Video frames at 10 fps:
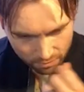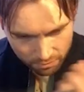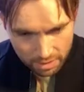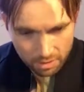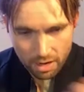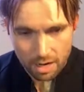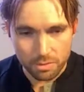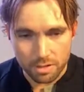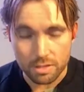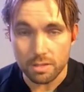to figure
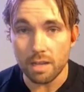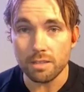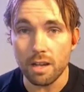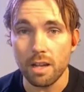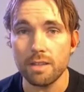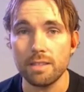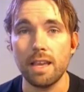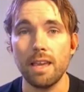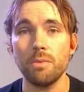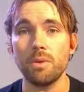out the stunt on the
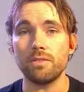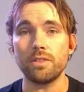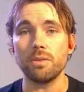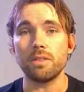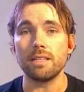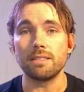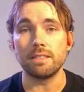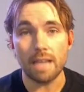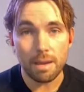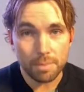day, one of two things
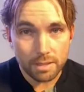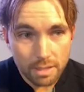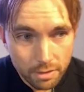has happened.